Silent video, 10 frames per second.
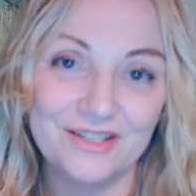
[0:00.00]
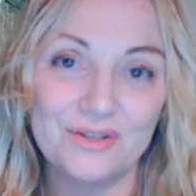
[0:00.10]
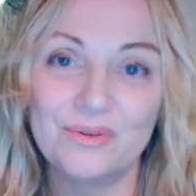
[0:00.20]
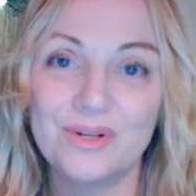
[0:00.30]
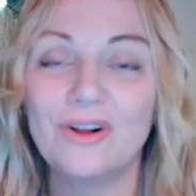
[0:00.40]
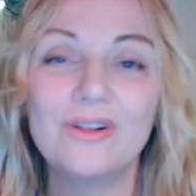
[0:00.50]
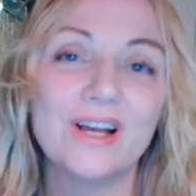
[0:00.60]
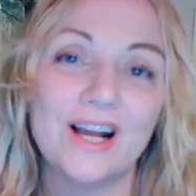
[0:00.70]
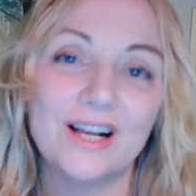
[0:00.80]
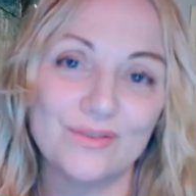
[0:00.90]
and doing all
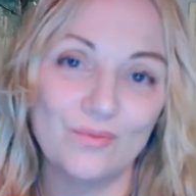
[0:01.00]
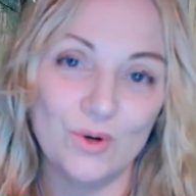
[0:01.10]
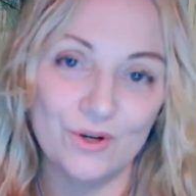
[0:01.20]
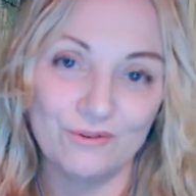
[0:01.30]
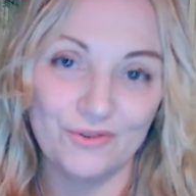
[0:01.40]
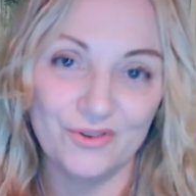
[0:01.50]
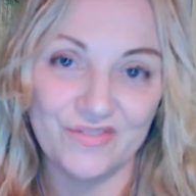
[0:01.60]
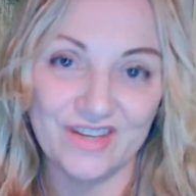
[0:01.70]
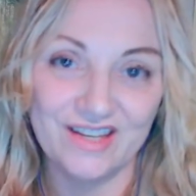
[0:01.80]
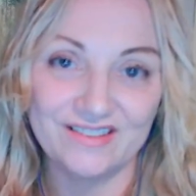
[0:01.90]
kinds of wonderful
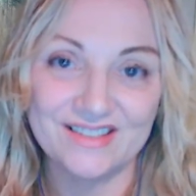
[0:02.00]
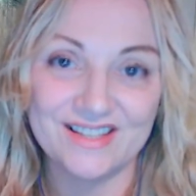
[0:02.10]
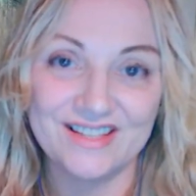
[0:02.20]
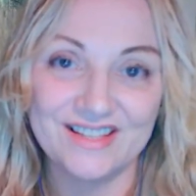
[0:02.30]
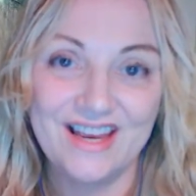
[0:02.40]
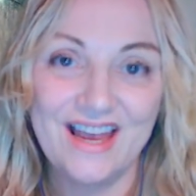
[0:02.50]
things.